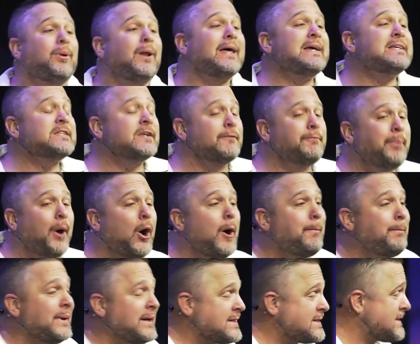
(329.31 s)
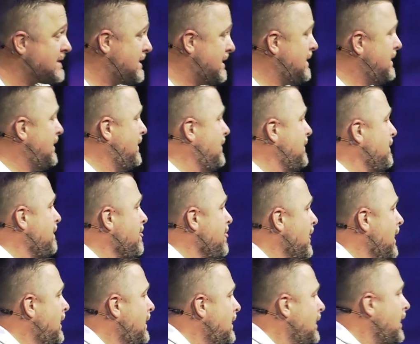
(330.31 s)
a place of purpose.
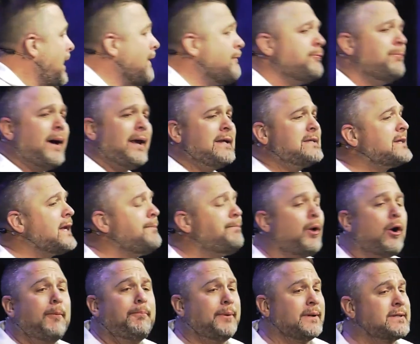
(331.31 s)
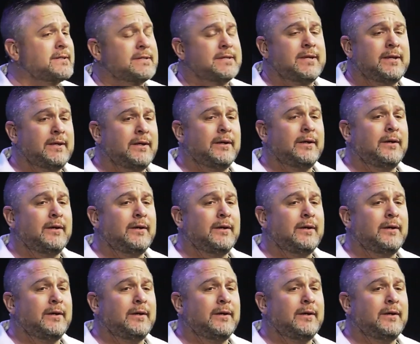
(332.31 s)
Amen. Everybody say purpose.